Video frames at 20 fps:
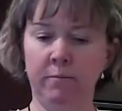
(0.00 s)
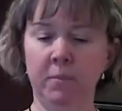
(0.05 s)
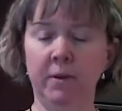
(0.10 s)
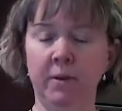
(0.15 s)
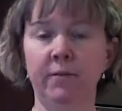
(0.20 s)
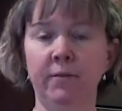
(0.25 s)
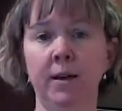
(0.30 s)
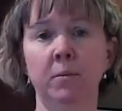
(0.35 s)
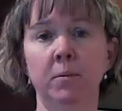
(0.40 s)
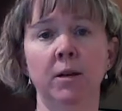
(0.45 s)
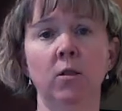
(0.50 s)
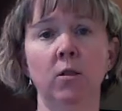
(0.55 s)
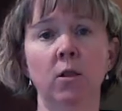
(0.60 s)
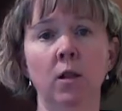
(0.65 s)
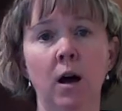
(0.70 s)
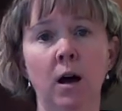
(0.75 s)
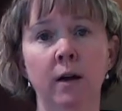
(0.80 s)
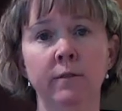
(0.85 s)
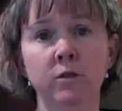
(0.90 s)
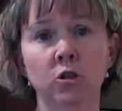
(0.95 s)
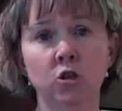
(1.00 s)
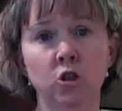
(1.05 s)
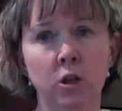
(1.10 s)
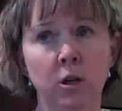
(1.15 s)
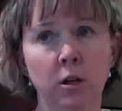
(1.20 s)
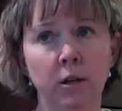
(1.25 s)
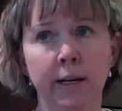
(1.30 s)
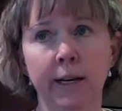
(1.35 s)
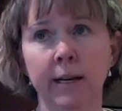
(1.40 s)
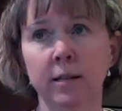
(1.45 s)
My family loves
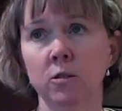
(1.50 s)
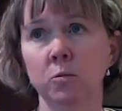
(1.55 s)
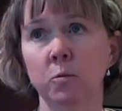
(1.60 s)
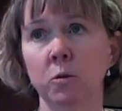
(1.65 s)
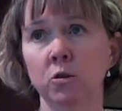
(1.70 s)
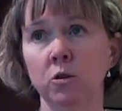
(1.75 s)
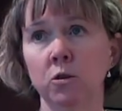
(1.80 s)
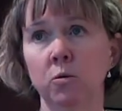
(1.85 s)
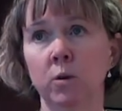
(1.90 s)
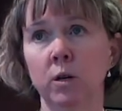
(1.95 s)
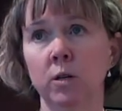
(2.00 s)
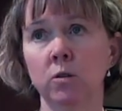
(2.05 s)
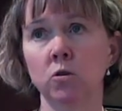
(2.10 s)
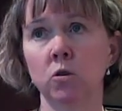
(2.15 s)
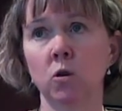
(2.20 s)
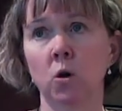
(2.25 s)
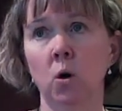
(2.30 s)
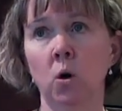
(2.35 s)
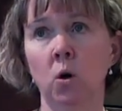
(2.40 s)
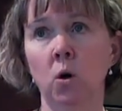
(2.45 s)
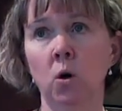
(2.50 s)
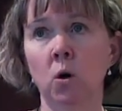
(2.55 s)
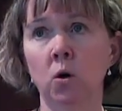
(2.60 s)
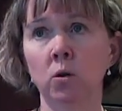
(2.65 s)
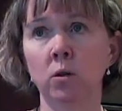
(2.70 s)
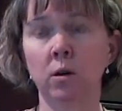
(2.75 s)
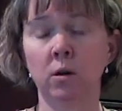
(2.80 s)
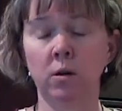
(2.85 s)
chili, and especially when it's cold,